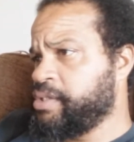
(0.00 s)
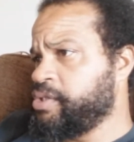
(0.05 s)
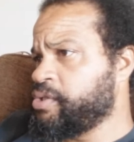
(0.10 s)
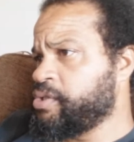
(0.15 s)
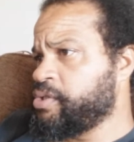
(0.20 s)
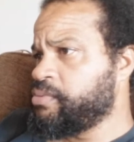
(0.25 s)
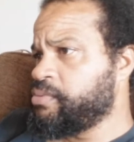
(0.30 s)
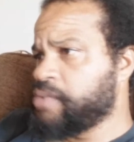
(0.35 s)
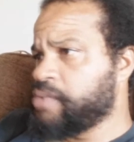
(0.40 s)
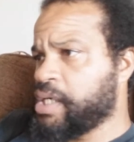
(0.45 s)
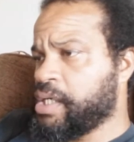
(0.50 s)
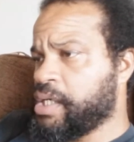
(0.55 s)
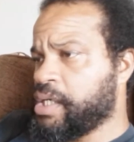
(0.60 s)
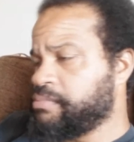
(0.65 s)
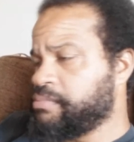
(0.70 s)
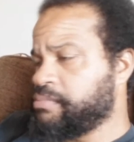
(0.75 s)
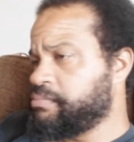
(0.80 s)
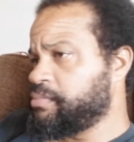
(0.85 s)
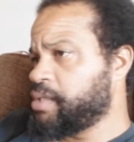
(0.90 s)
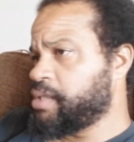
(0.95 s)
you know, uh,
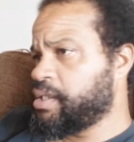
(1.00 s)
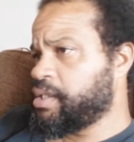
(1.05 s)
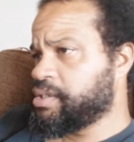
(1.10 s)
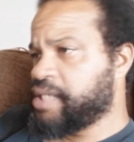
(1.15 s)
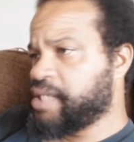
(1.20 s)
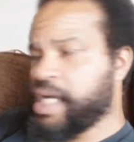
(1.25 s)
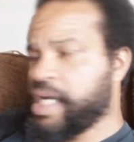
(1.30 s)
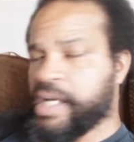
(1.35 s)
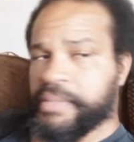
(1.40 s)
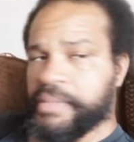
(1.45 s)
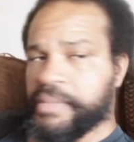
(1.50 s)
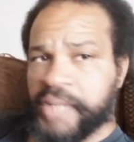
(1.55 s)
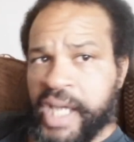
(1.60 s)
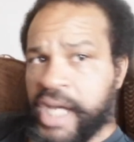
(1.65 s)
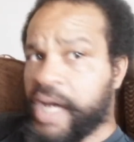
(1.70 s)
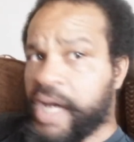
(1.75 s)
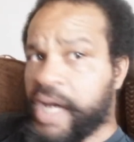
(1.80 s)
a stand-up guy.